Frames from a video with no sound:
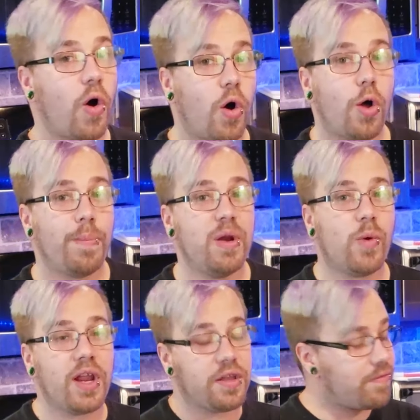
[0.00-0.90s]
all been
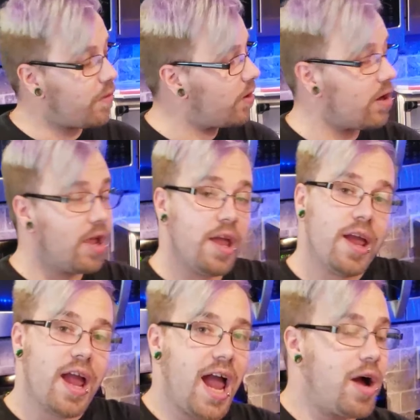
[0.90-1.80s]
waiting for,
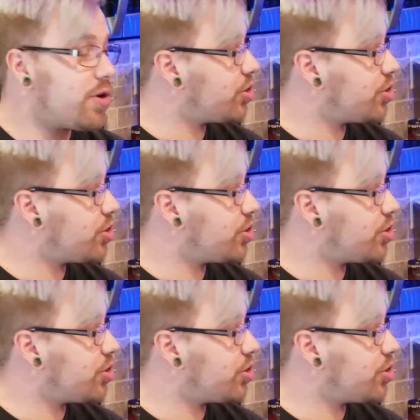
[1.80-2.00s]
how to